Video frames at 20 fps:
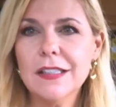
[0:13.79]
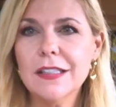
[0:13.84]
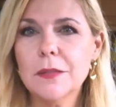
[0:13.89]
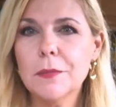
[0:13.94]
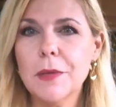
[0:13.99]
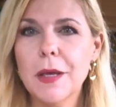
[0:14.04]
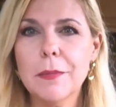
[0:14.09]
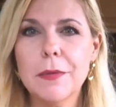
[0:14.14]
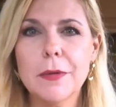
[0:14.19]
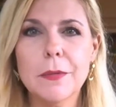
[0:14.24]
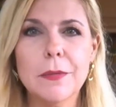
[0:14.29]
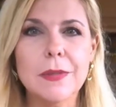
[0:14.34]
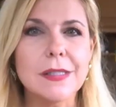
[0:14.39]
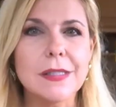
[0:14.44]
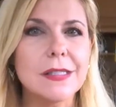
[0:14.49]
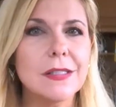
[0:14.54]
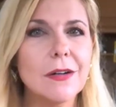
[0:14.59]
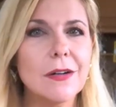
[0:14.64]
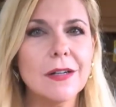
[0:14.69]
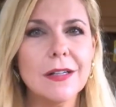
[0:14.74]
or maybe we
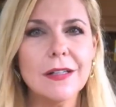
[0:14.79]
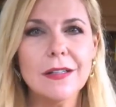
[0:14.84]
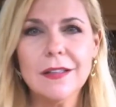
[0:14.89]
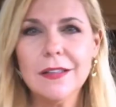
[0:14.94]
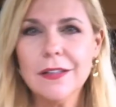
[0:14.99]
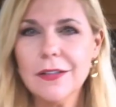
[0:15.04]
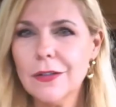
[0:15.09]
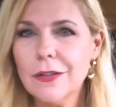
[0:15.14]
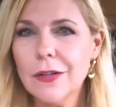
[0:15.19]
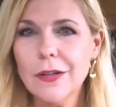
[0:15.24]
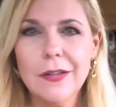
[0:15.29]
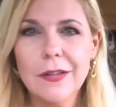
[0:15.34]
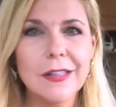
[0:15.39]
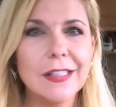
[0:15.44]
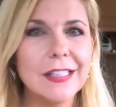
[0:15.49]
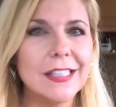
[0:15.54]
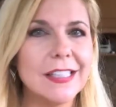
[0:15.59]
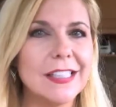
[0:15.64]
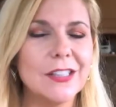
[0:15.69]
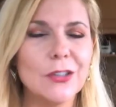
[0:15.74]
started a little
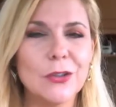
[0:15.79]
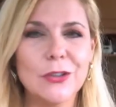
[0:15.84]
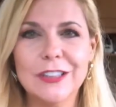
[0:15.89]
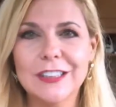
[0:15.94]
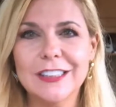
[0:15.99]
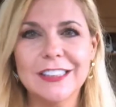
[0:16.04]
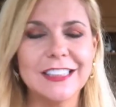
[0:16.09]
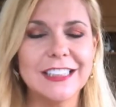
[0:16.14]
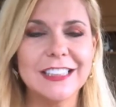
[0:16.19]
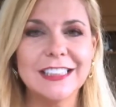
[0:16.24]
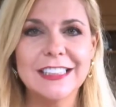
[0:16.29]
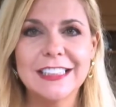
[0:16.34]
early, or